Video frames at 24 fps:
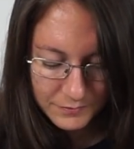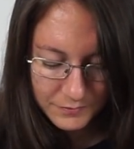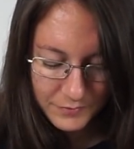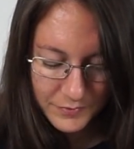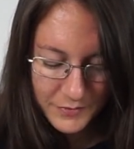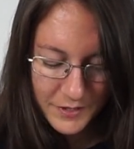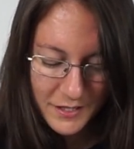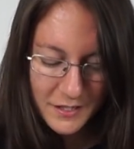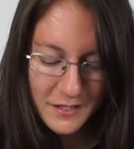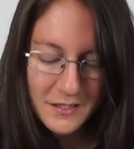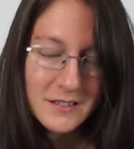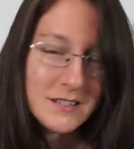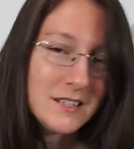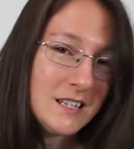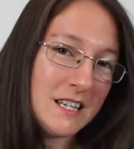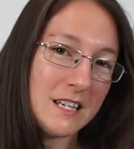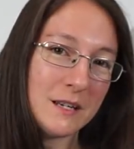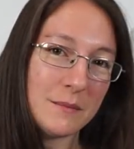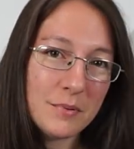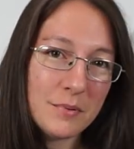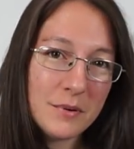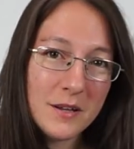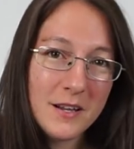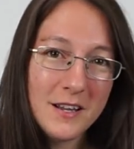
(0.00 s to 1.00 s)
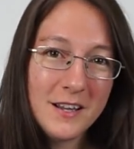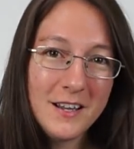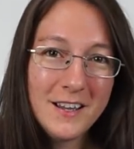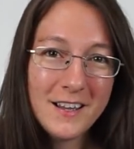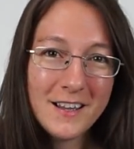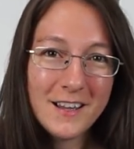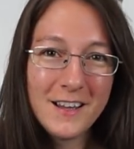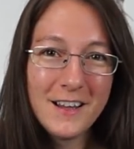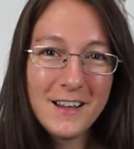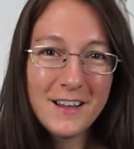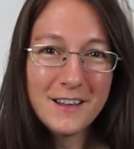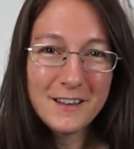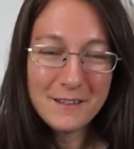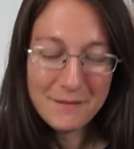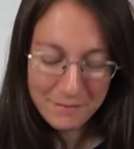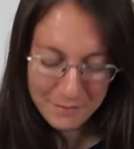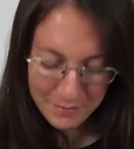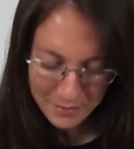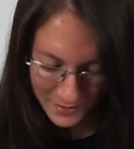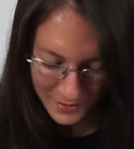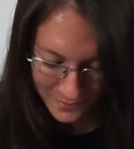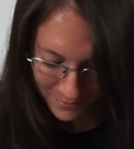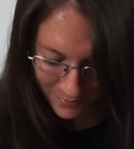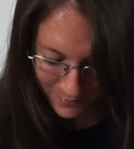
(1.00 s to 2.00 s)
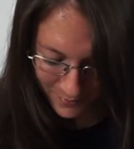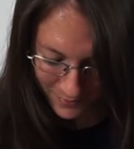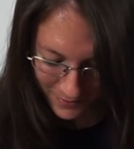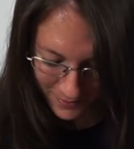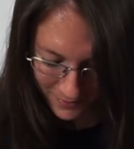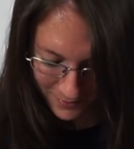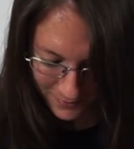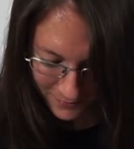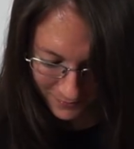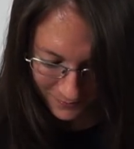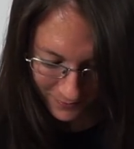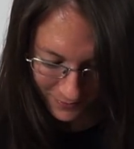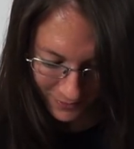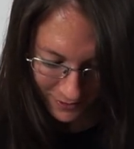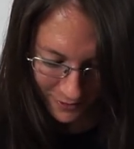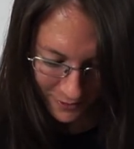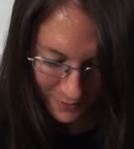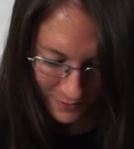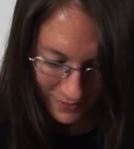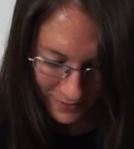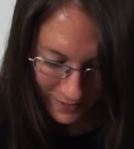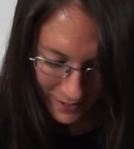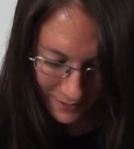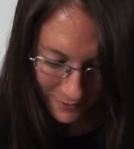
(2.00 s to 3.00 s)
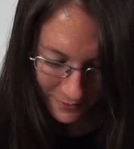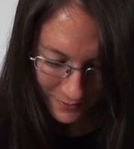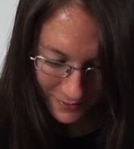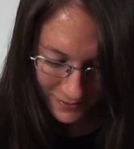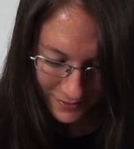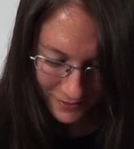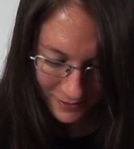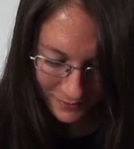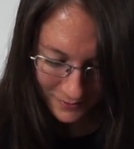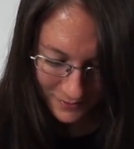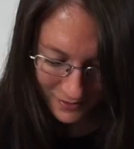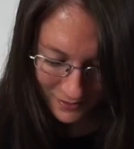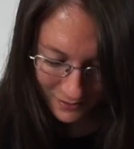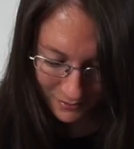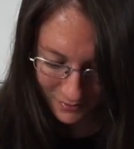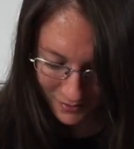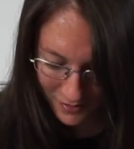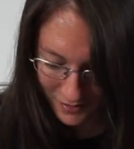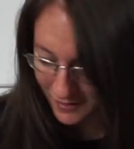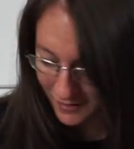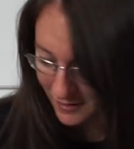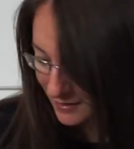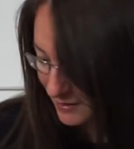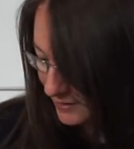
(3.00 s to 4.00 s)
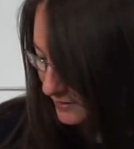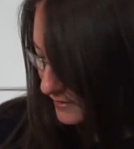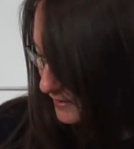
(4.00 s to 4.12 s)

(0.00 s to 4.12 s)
just deep purple. I don't really know how else to explain it.